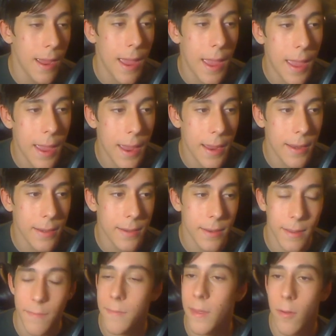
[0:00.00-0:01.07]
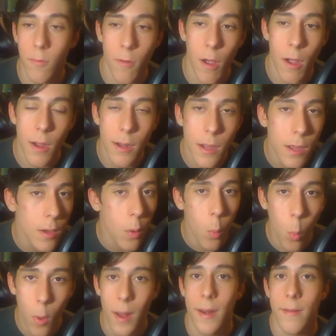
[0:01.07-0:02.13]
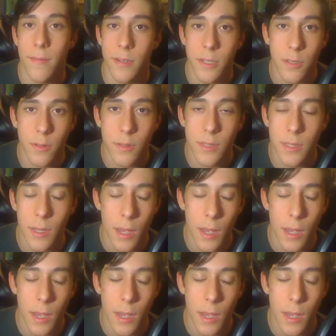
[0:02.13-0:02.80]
and if they're wrong, whatever, dudes.